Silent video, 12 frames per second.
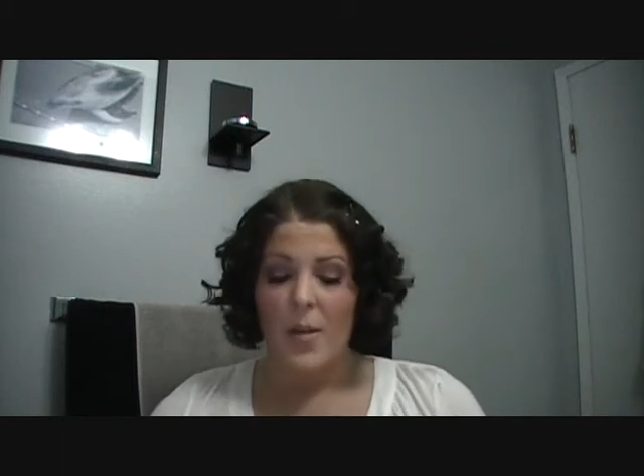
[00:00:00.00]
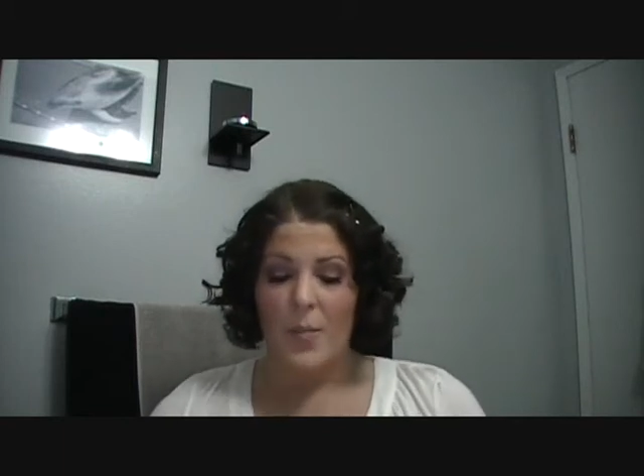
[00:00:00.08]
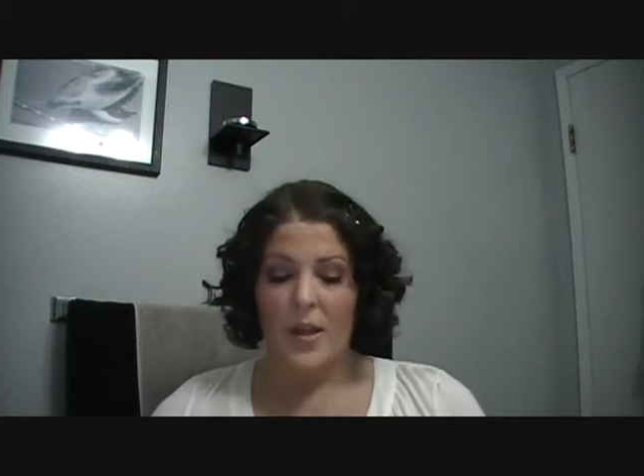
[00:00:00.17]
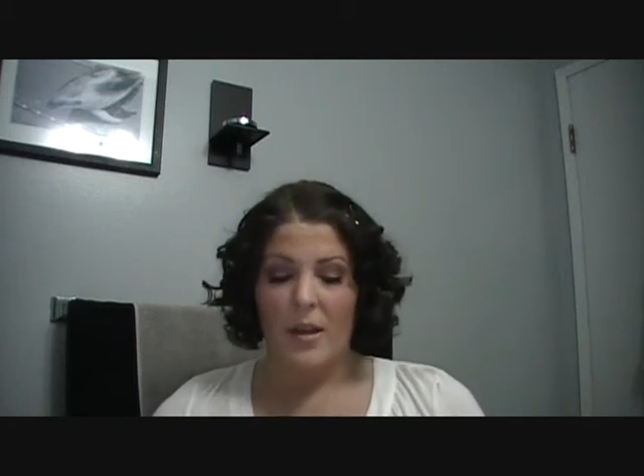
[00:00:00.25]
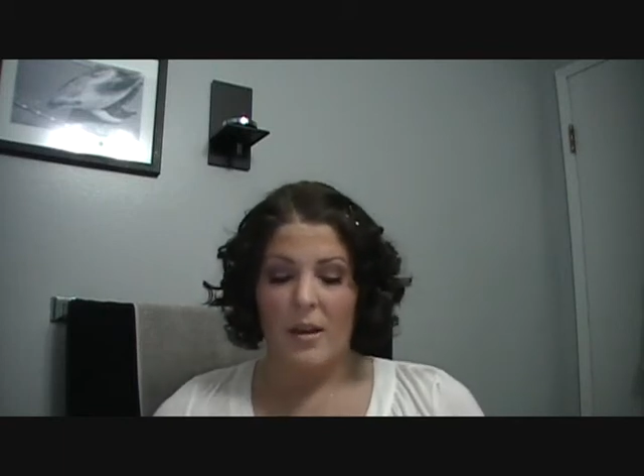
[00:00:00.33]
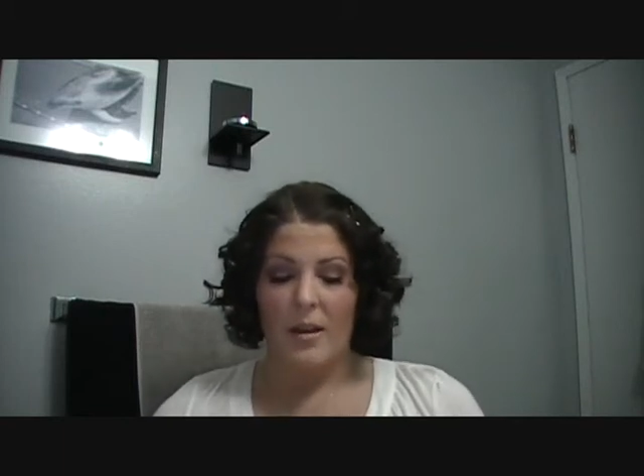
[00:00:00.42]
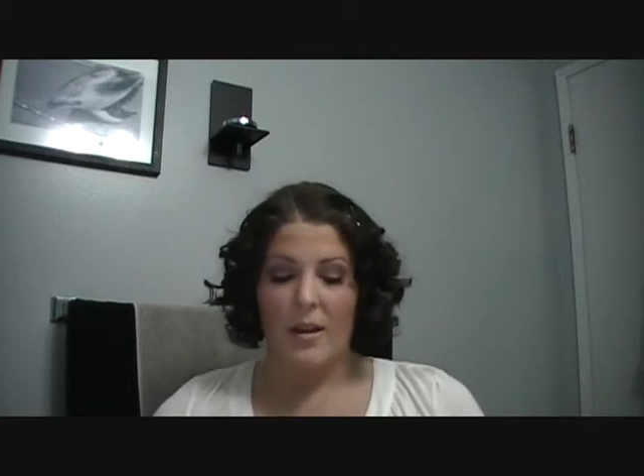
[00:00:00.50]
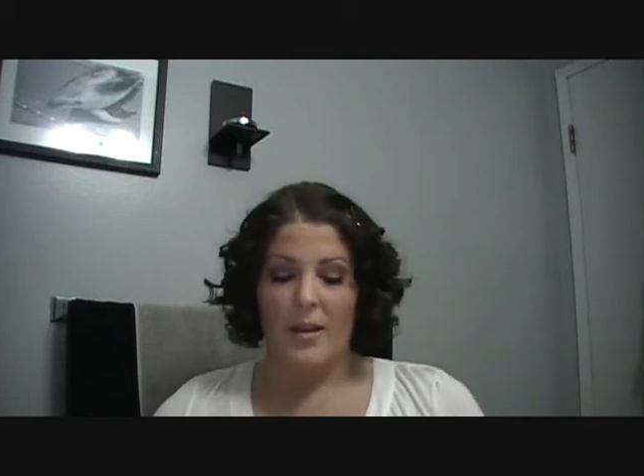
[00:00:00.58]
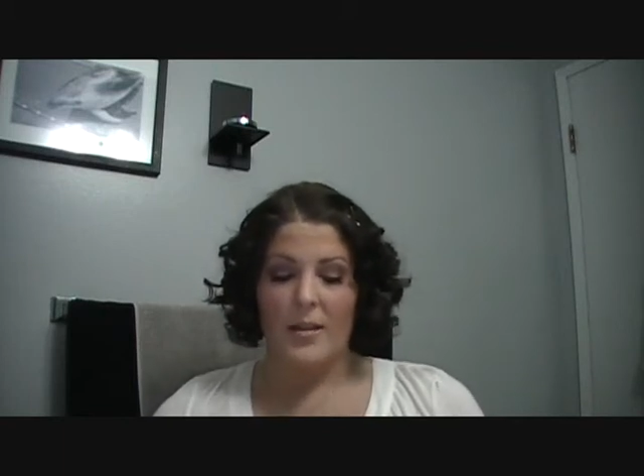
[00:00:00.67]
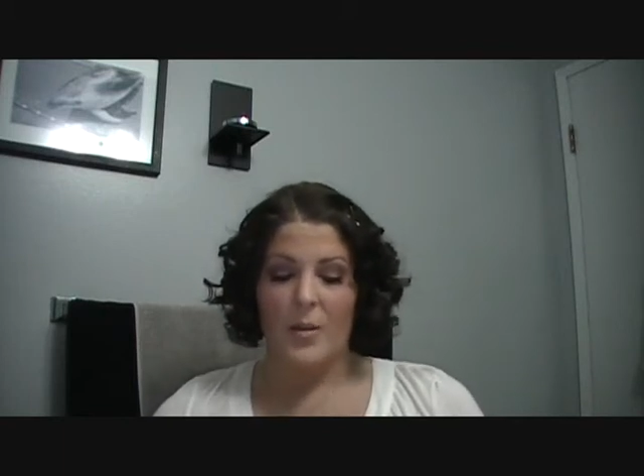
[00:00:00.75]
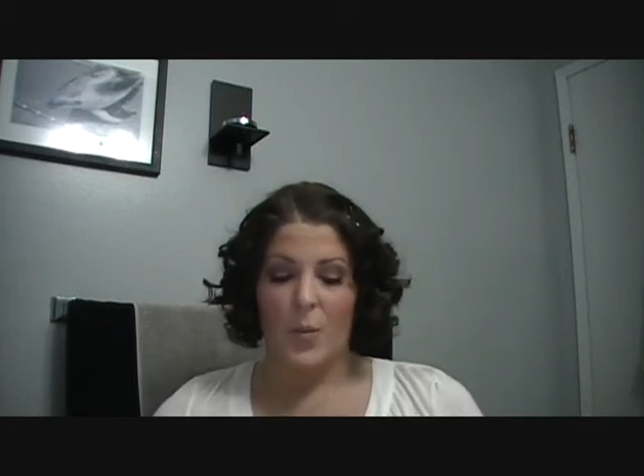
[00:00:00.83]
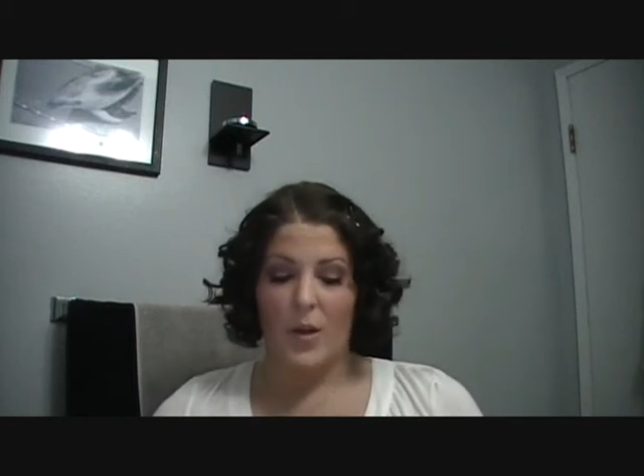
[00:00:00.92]

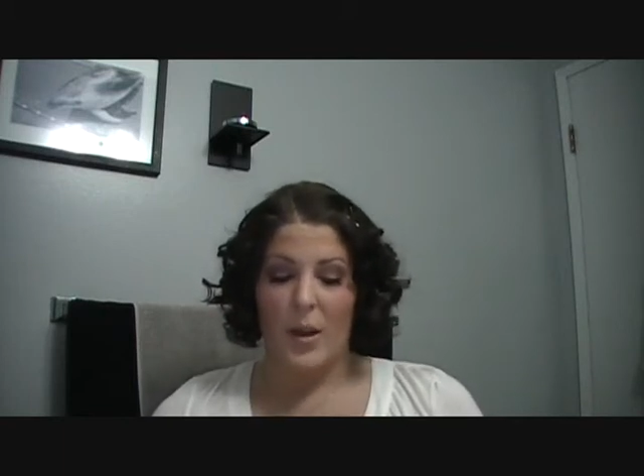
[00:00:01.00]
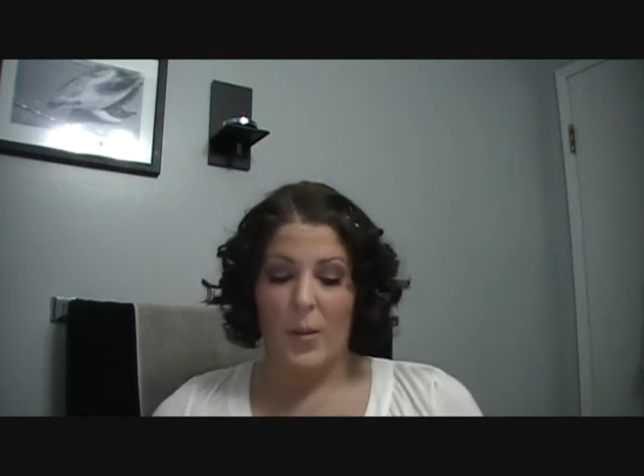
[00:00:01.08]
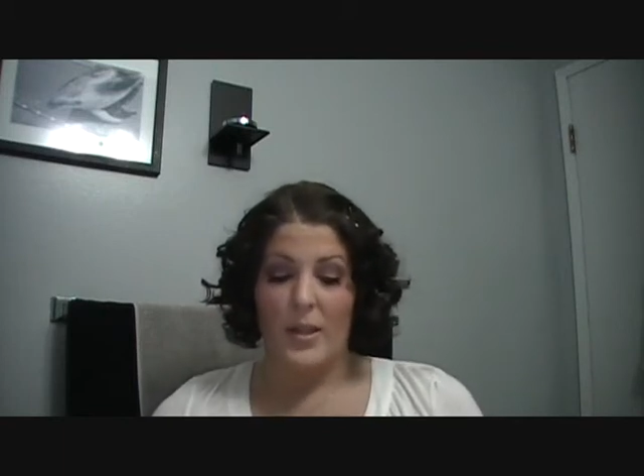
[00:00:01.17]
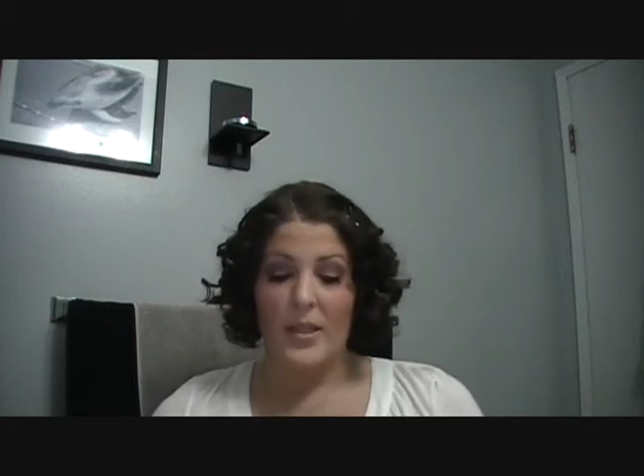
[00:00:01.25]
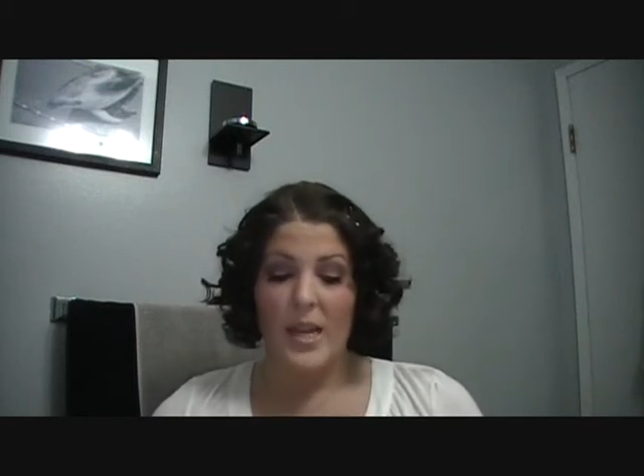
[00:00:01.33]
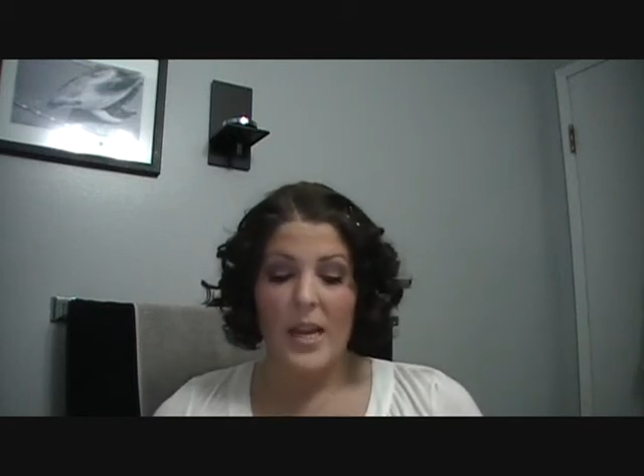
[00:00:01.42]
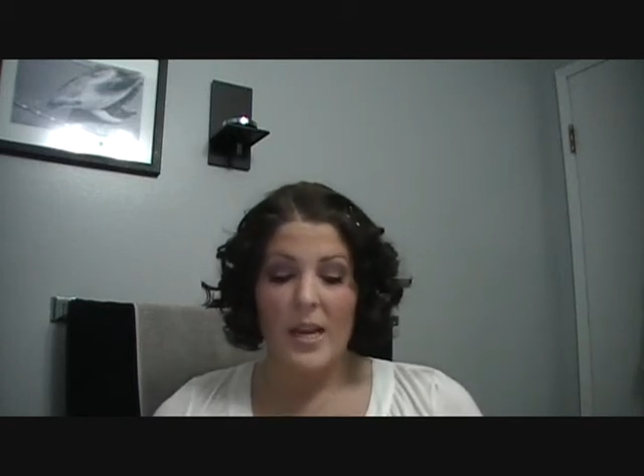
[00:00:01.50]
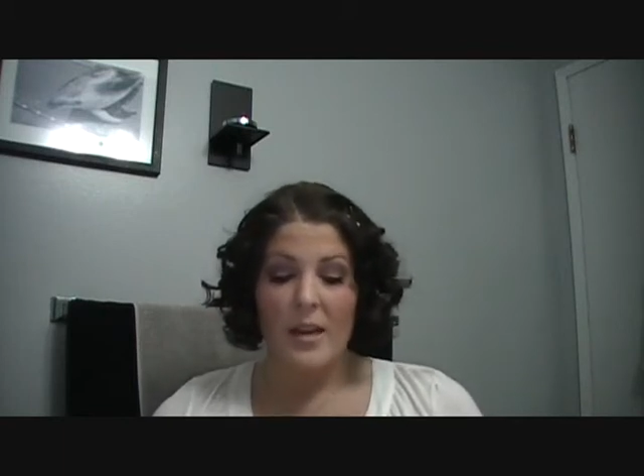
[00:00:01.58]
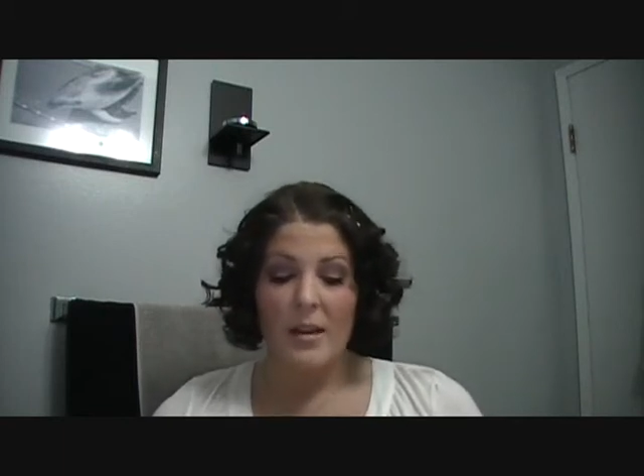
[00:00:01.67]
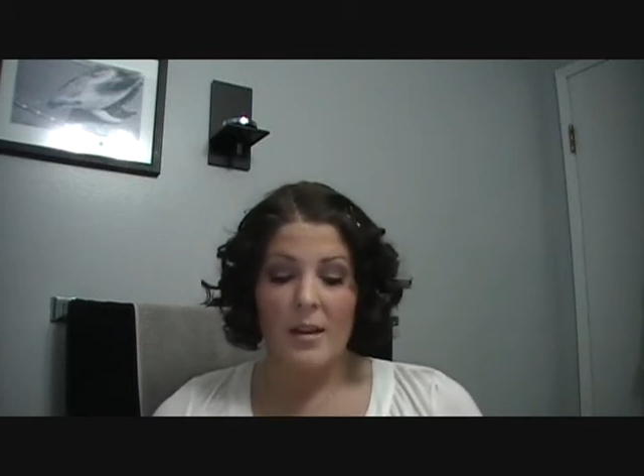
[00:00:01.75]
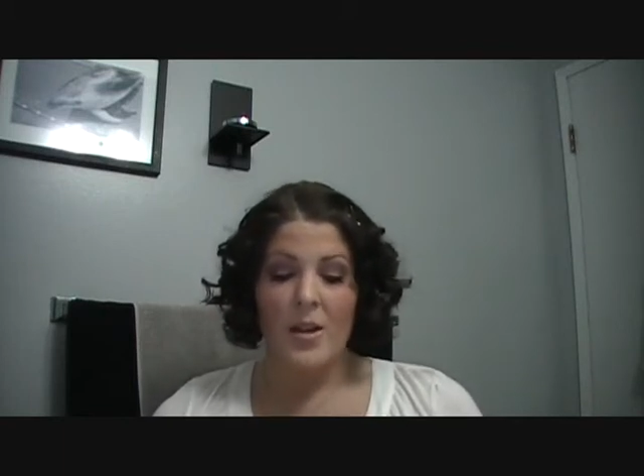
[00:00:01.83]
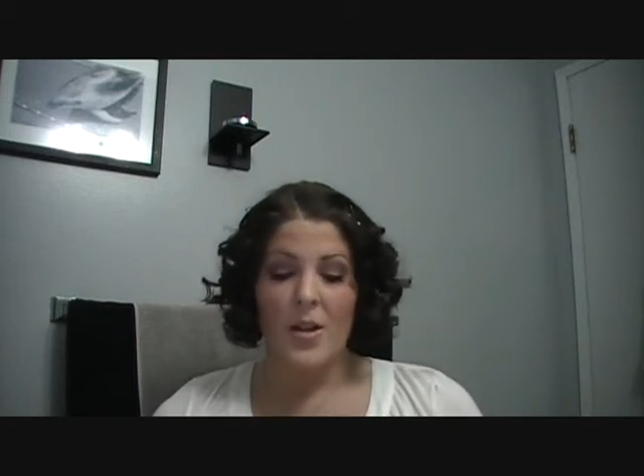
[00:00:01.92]
because when I went
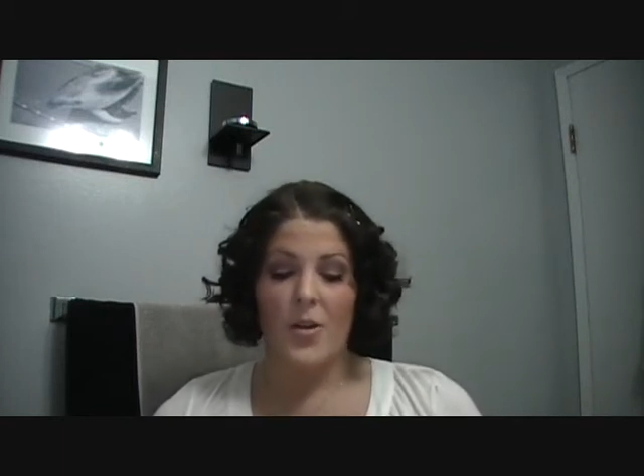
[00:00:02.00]
in,